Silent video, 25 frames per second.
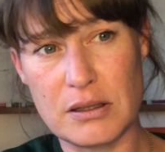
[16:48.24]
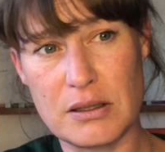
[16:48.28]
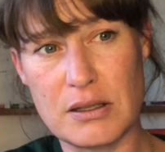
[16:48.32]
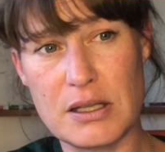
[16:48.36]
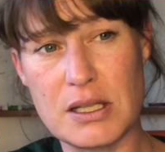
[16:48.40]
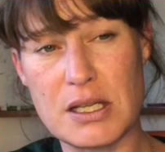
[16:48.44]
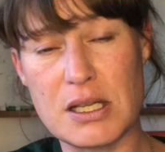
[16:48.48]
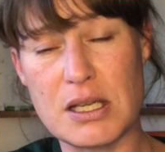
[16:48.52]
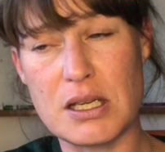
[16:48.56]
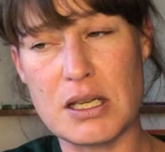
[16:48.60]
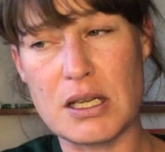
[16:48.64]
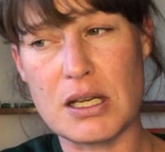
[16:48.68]

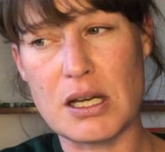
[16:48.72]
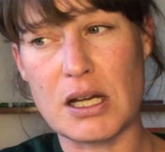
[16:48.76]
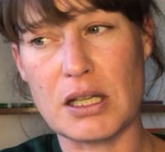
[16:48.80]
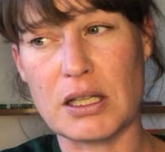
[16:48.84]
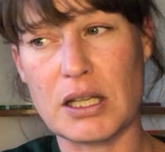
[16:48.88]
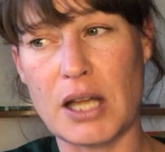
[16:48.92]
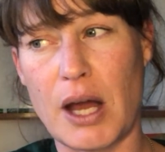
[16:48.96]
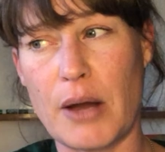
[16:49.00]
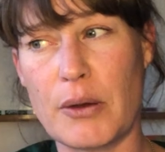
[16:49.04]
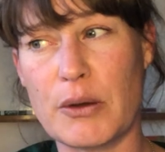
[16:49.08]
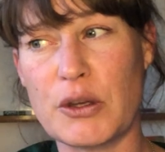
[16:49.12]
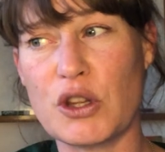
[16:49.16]
the
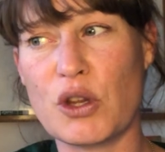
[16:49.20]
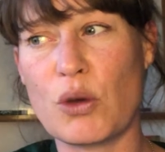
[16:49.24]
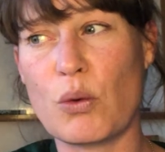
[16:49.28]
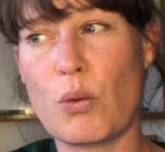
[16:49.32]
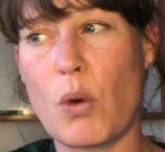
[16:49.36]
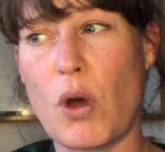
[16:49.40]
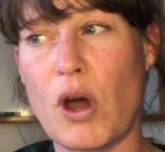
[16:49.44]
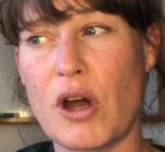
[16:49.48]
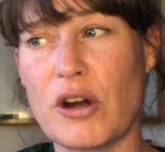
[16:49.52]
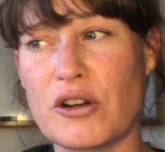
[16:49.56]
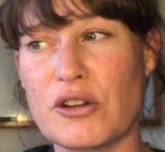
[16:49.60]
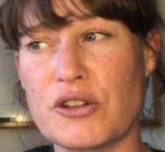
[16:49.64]
allowing the
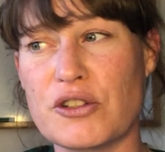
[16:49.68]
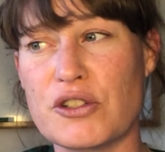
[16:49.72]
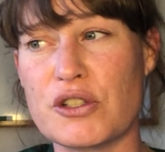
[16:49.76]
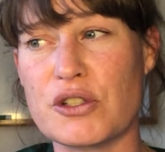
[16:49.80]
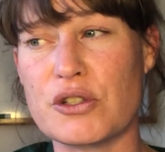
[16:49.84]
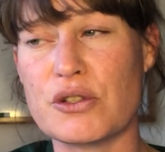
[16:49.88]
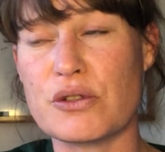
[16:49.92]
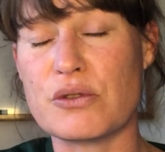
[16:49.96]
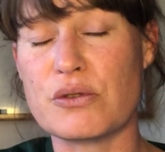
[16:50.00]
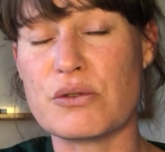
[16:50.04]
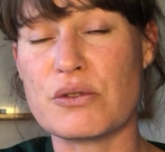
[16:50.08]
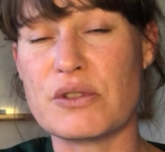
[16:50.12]
water
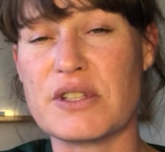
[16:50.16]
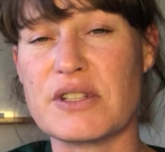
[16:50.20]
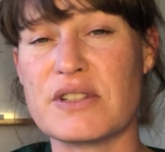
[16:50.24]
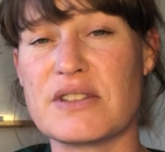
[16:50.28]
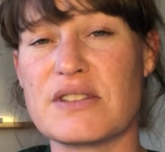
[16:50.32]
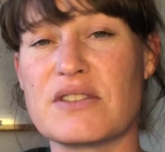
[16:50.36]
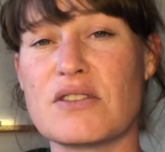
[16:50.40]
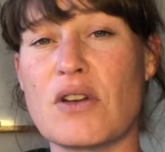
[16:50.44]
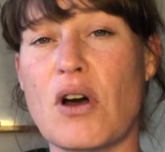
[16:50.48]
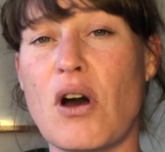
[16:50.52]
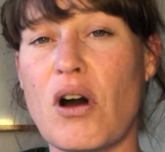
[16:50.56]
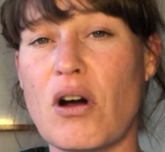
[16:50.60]
to
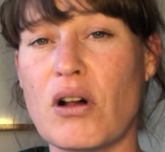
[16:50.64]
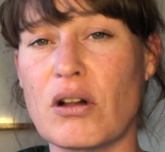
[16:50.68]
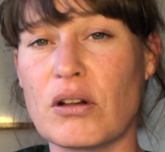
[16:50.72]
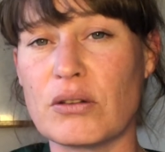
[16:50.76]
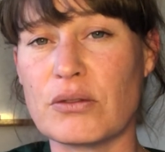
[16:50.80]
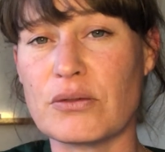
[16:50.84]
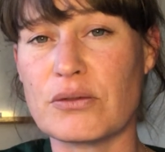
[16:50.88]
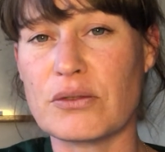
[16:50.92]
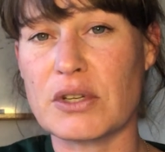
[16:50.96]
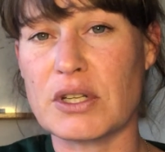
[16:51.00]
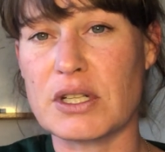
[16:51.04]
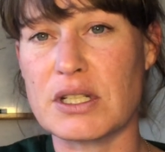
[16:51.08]
dissolve
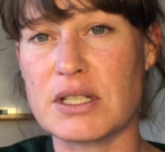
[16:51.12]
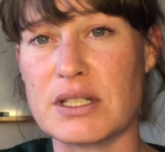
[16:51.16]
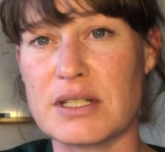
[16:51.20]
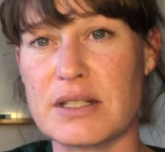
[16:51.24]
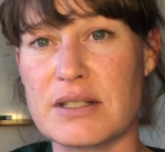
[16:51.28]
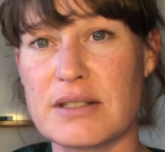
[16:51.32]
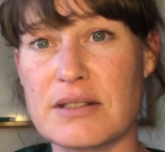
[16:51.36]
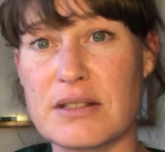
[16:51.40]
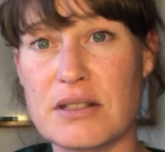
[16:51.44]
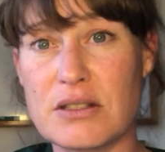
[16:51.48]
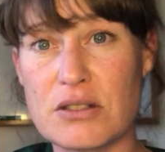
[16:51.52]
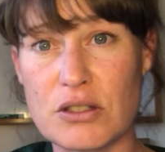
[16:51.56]
and
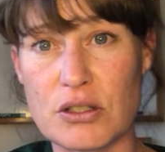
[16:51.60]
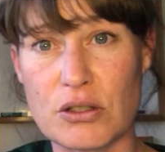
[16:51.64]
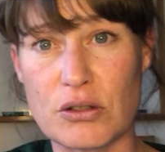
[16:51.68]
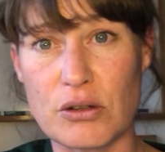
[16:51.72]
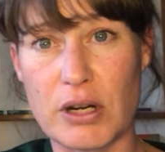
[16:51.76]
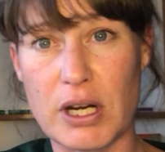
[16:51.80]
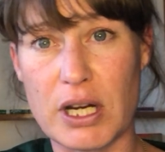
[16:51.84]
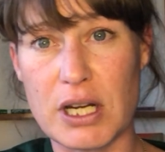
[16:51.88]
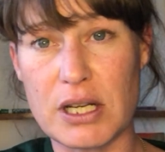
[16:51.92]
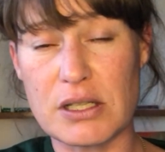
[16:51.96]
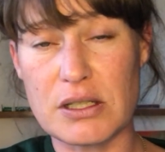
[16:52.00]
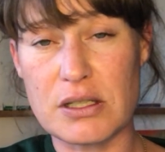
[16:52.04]

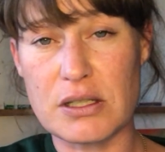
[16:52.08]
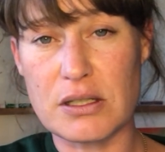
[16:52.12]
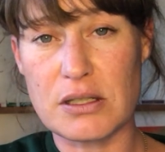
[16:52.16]
disintegrate.